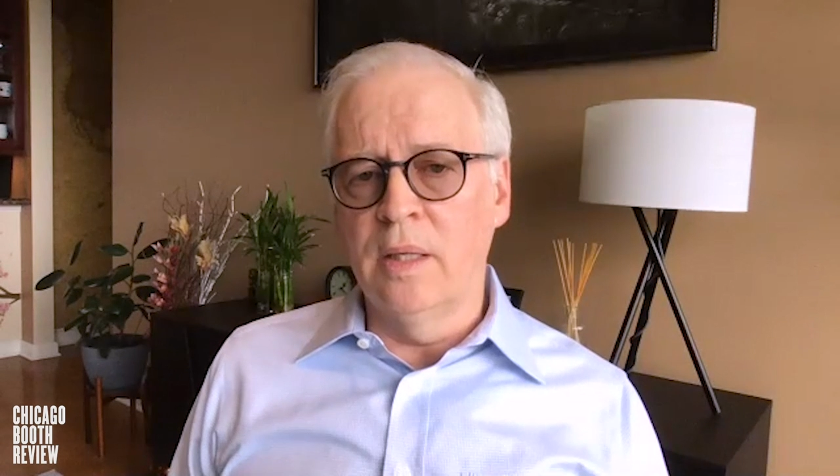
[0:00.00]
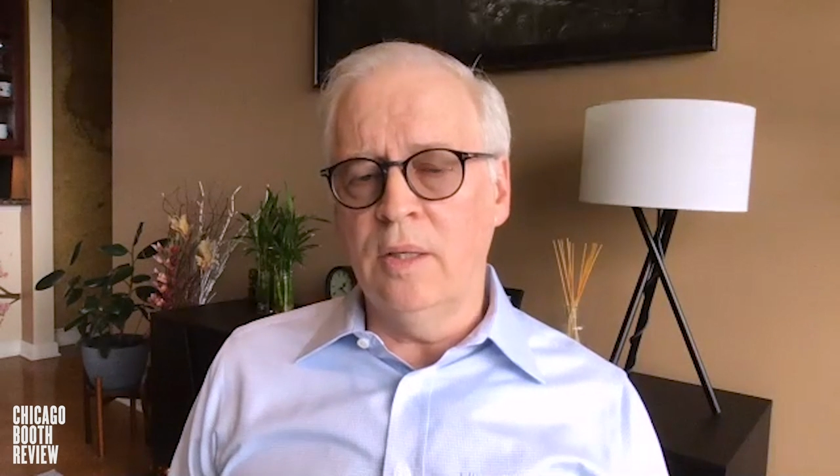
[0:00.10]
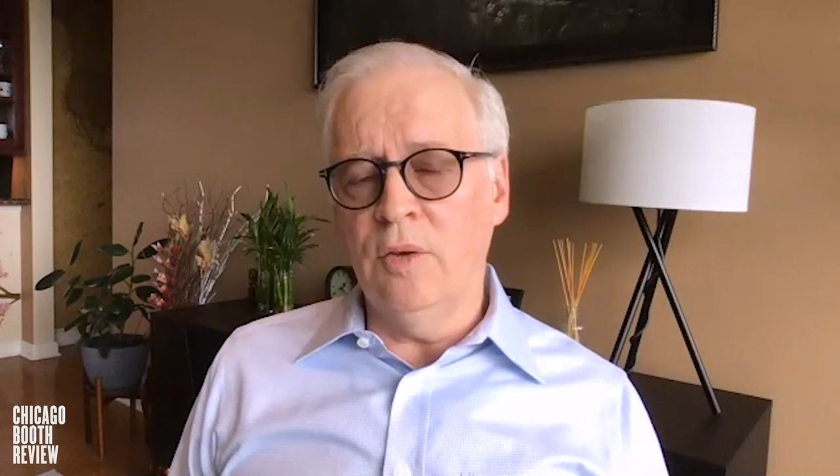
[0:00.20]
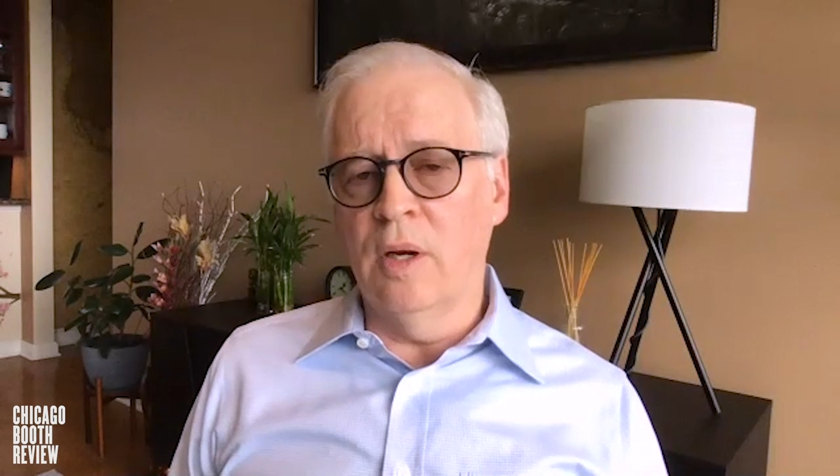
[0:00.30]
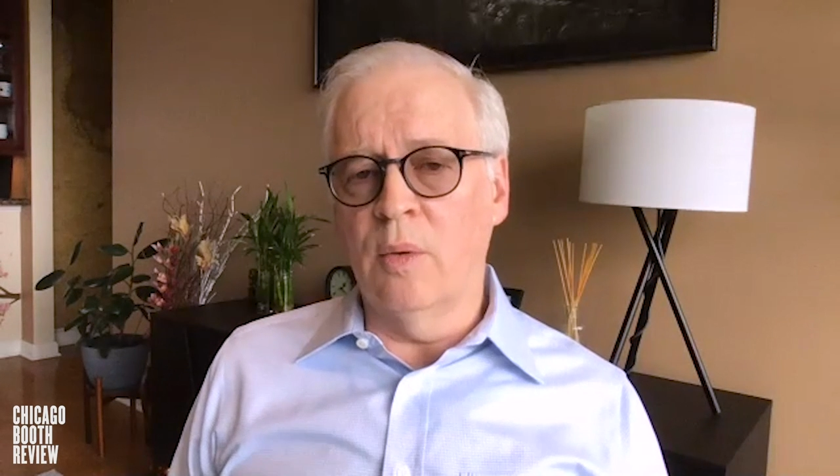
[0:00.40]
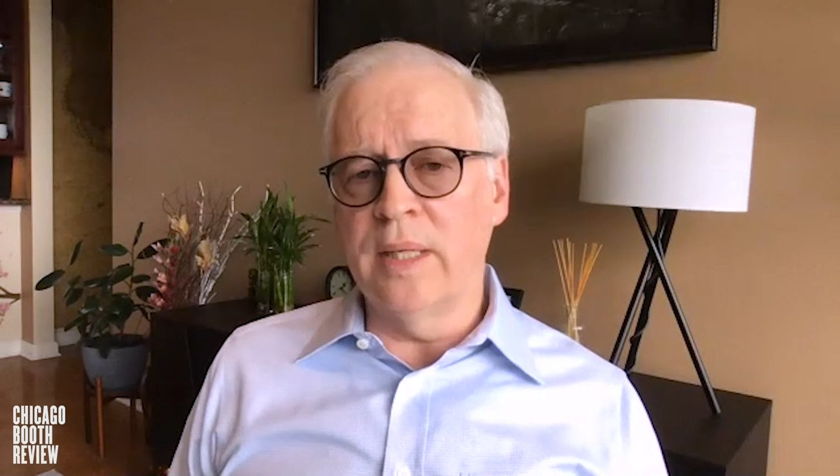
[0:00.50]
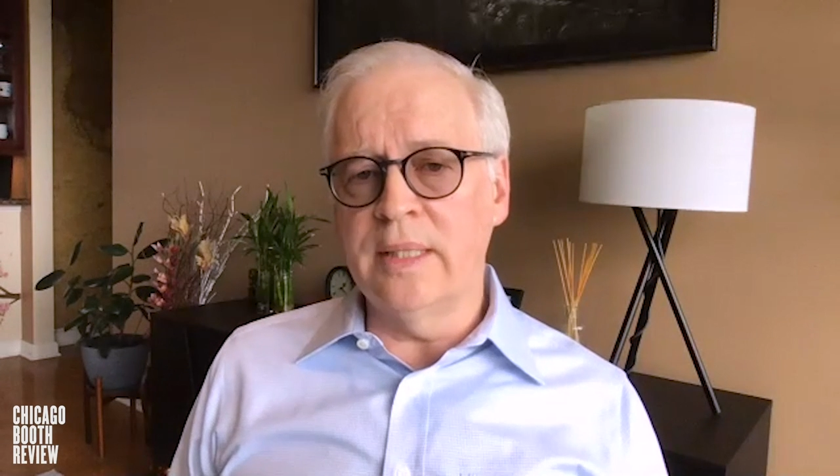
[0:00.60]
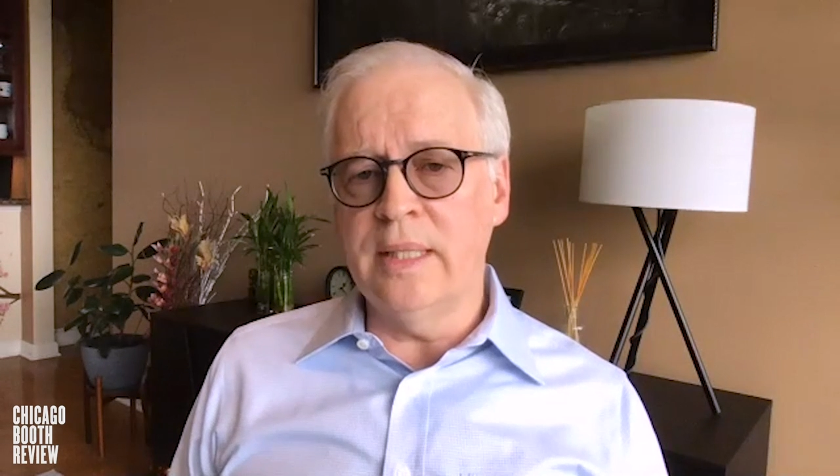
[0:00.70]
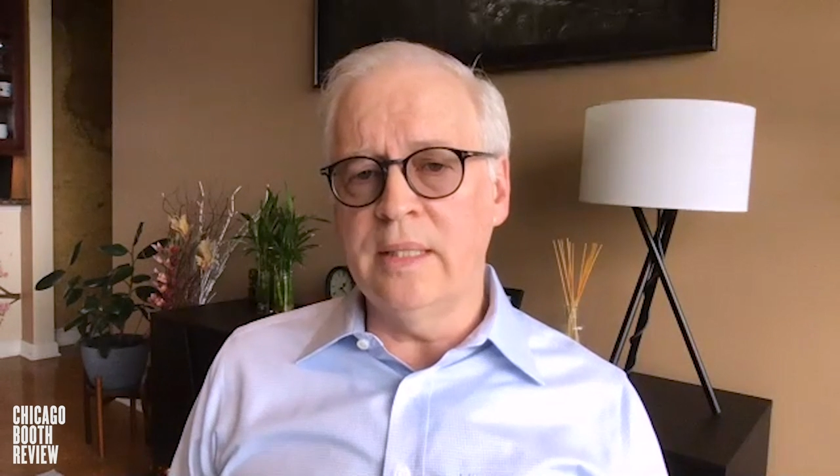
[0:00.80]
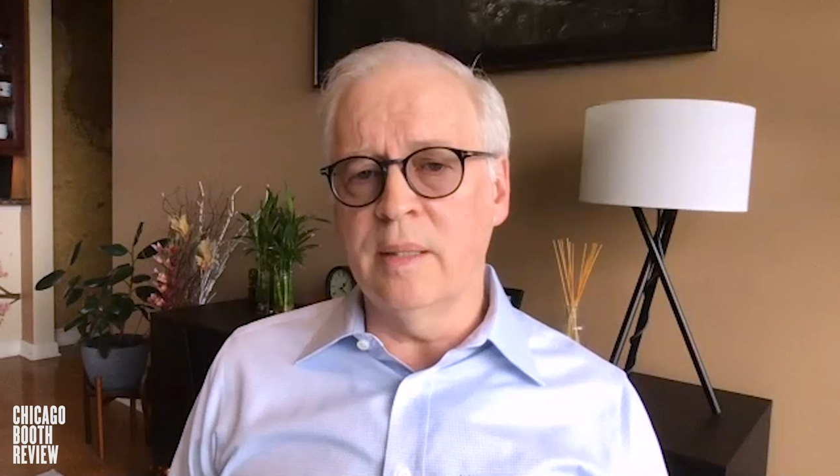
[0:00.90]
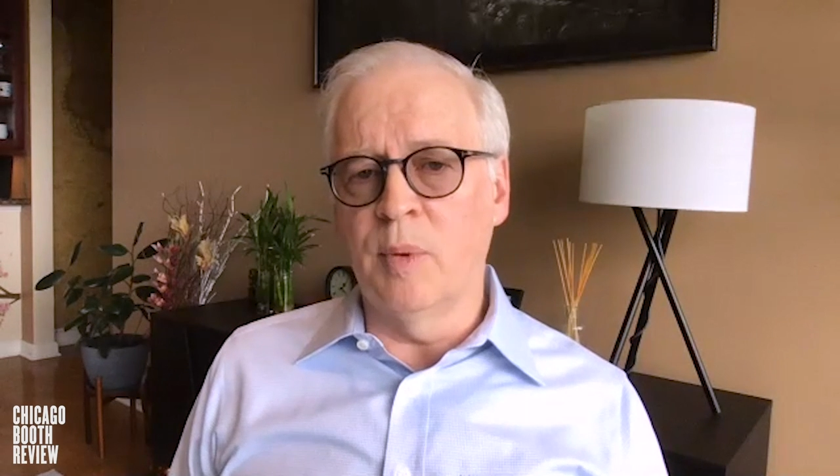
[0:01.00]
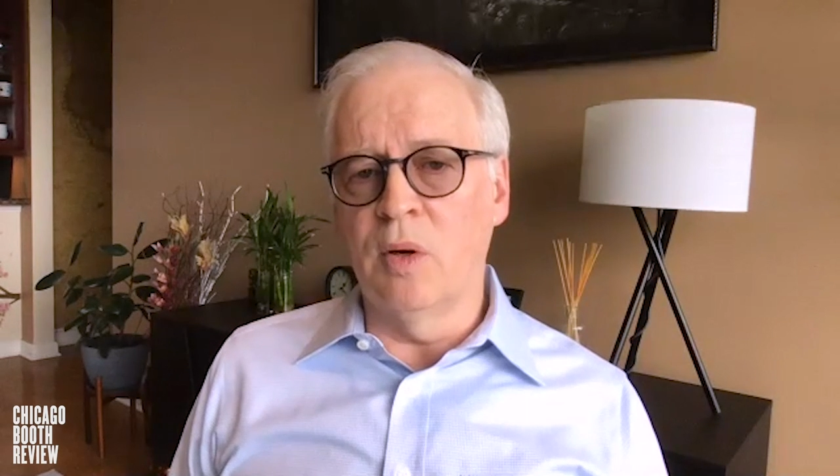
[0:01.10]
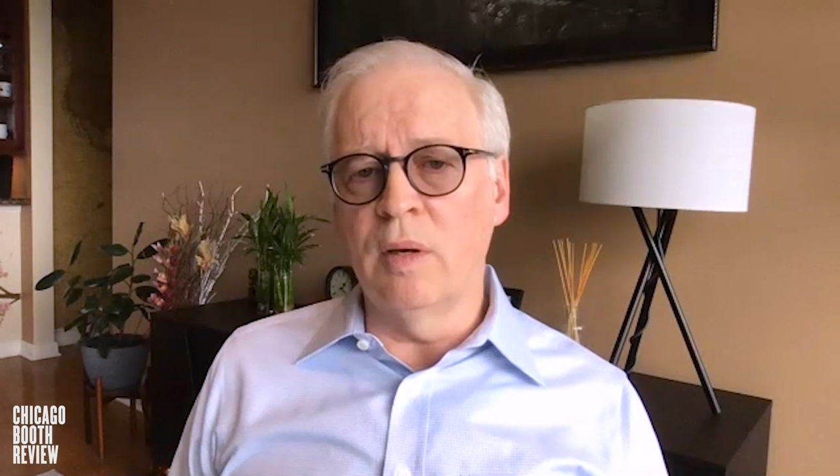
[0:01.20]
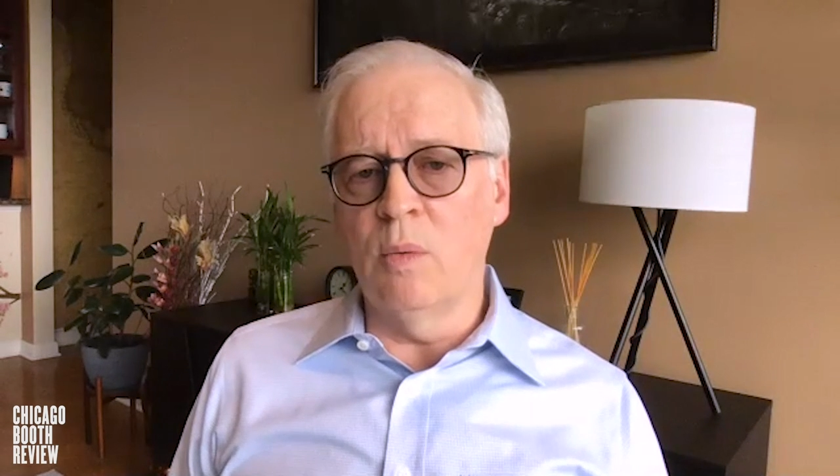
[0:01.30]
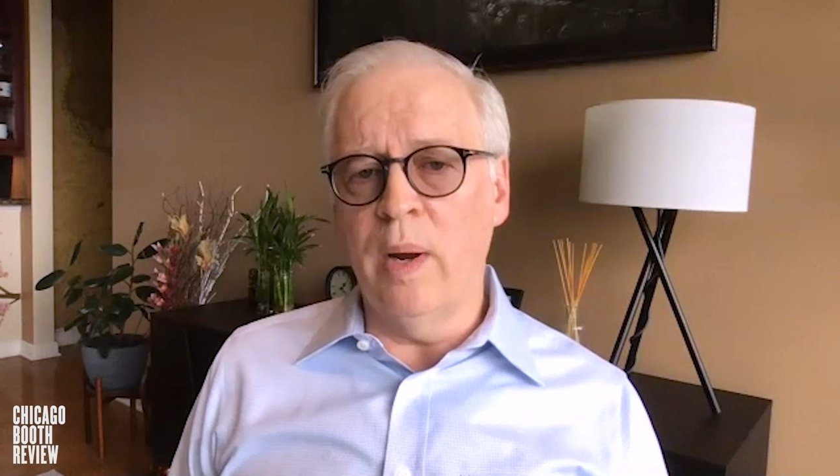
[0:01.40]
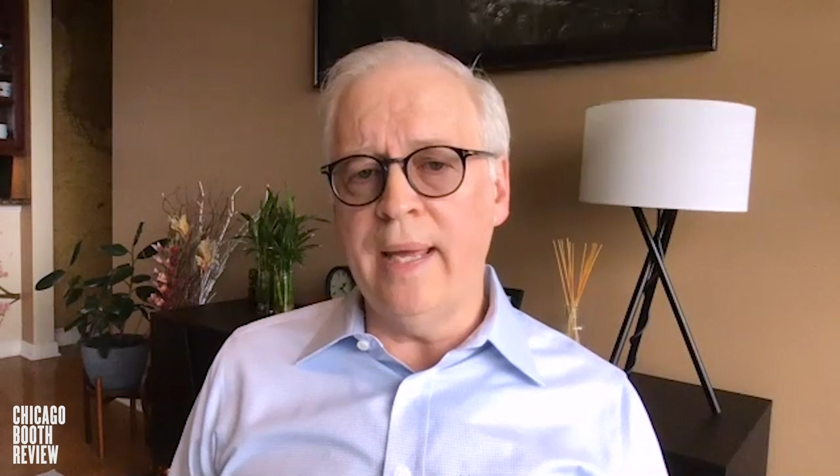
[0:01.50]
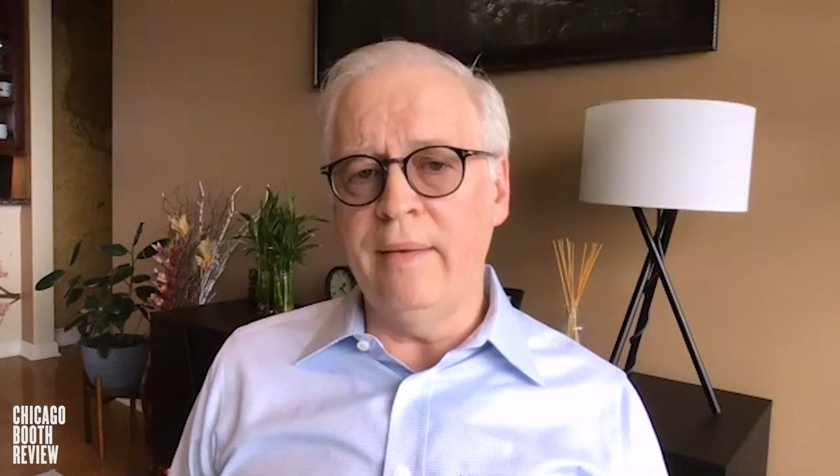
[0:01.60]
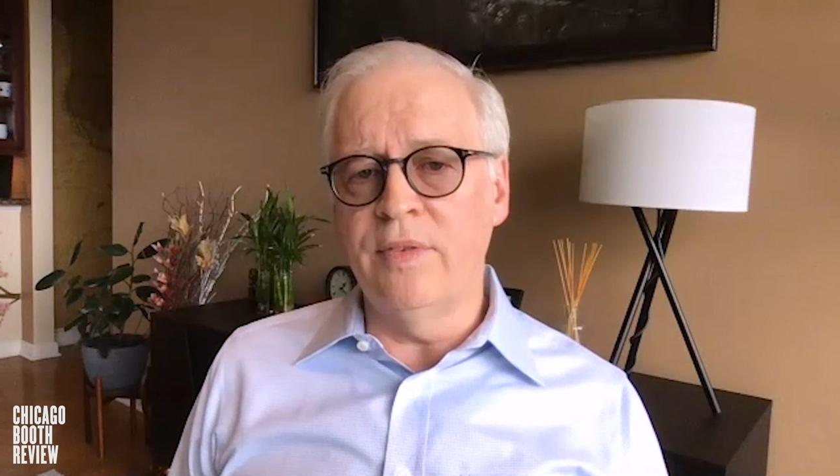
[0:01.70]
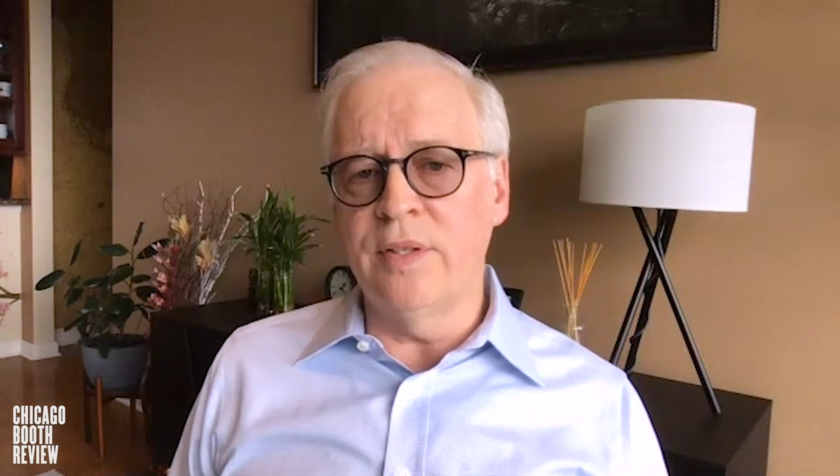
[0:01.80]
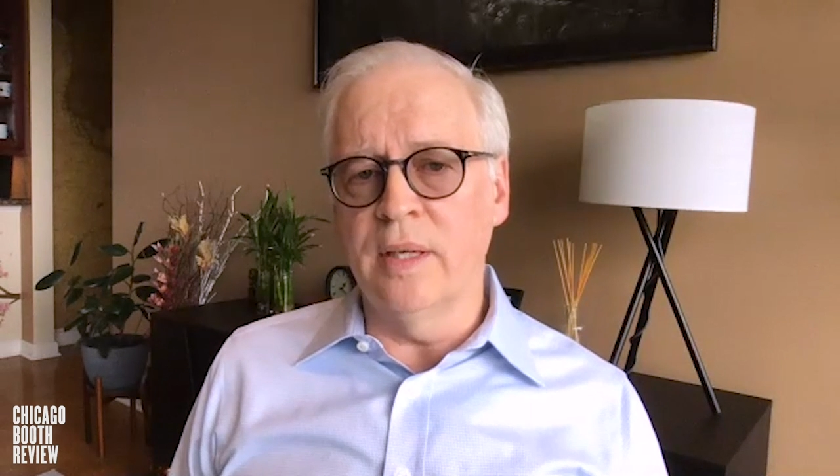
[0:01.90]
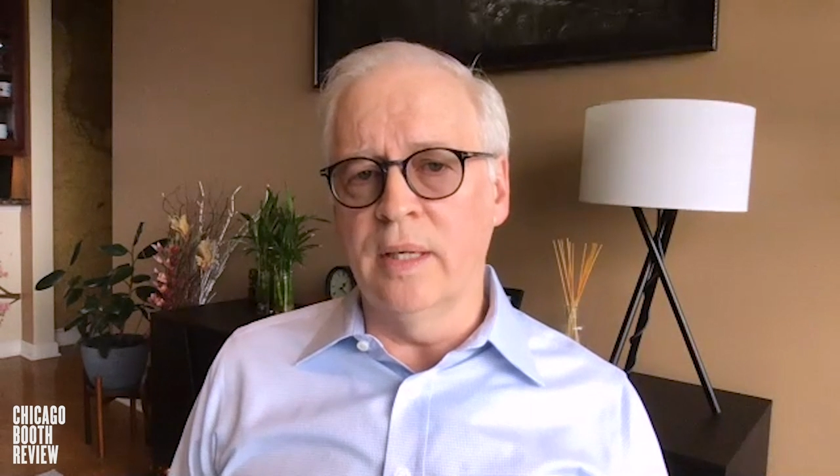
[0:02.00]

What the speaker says: you can already see some early waves